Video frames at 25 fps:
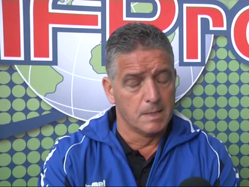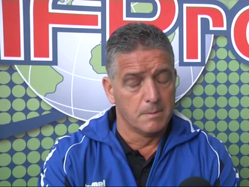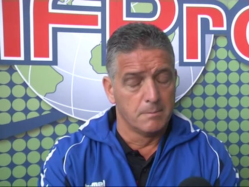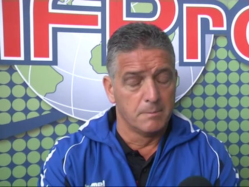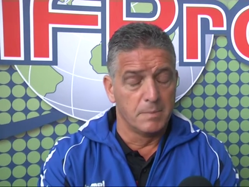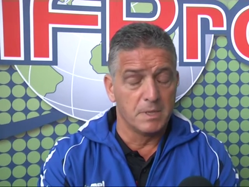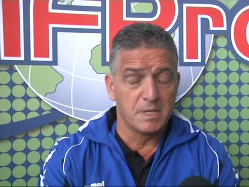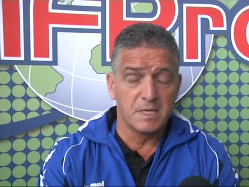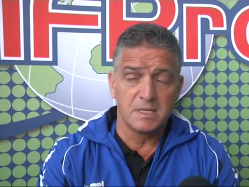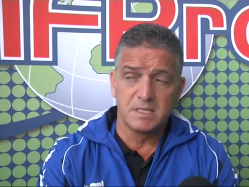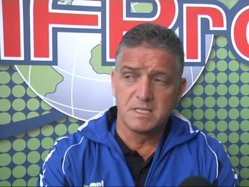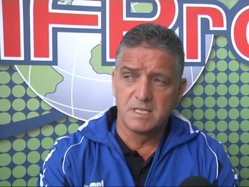
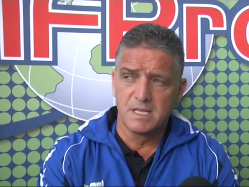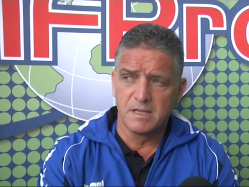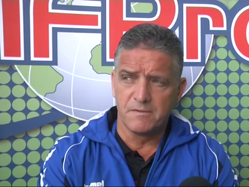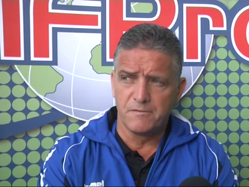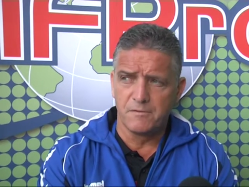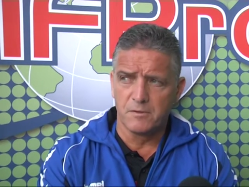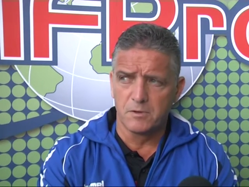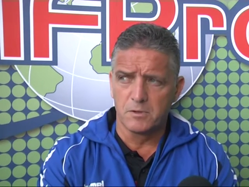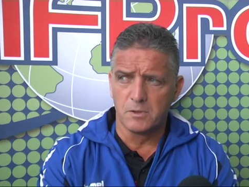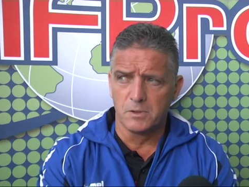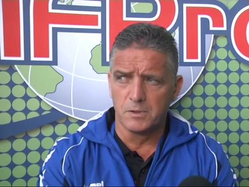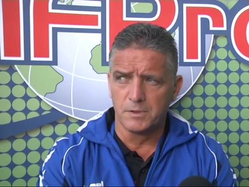But it's
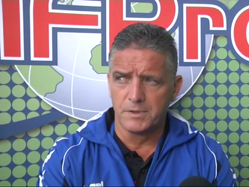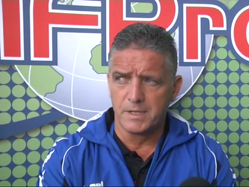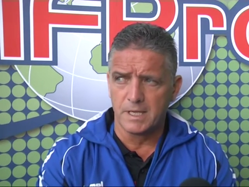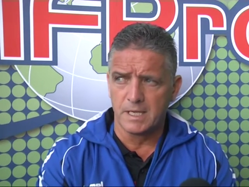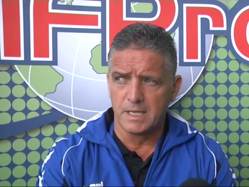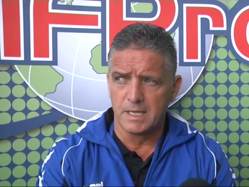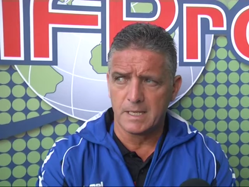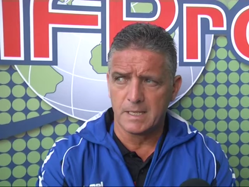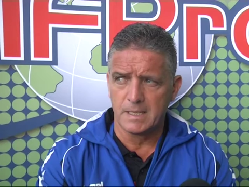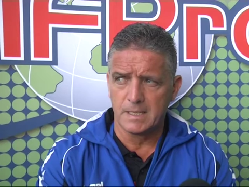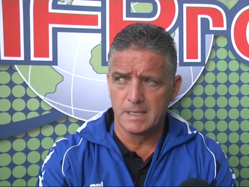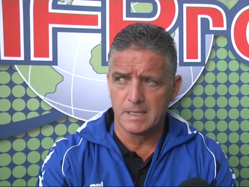difficult,
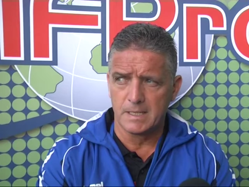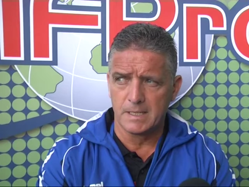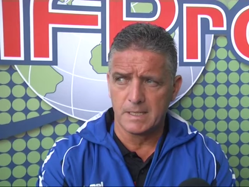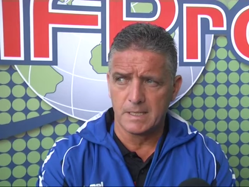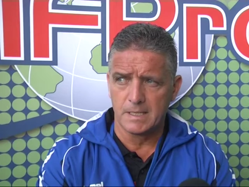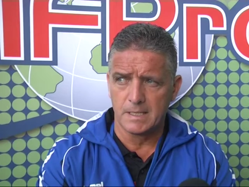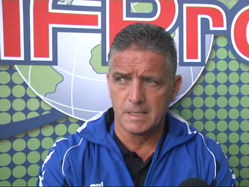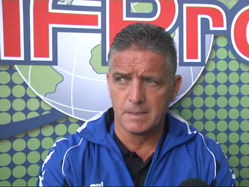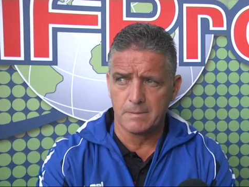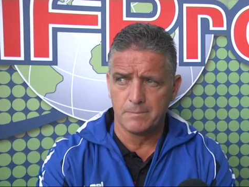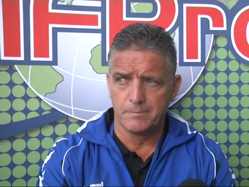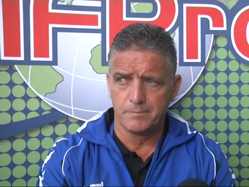and
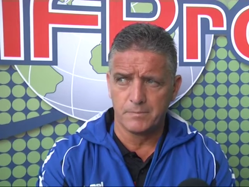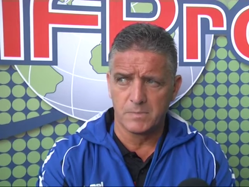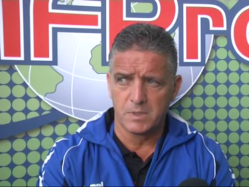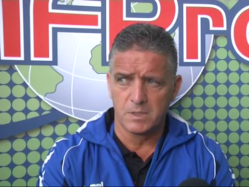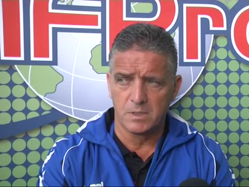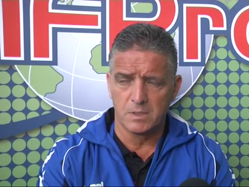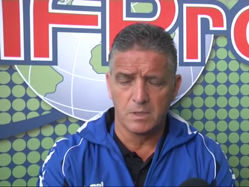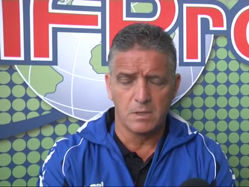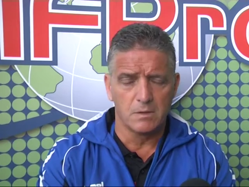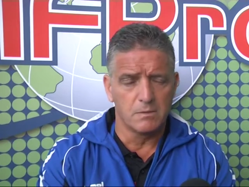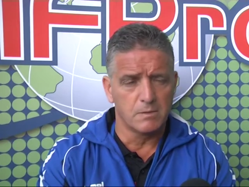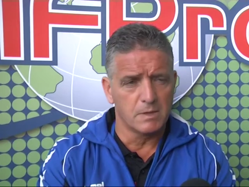
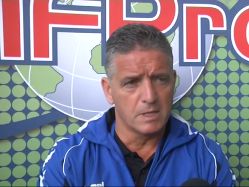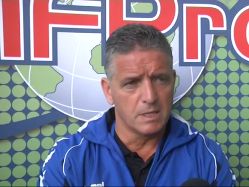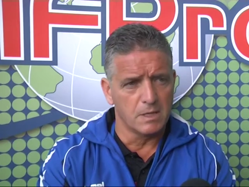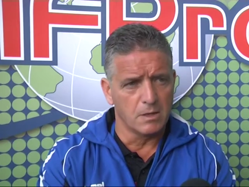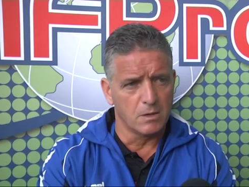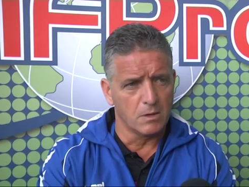in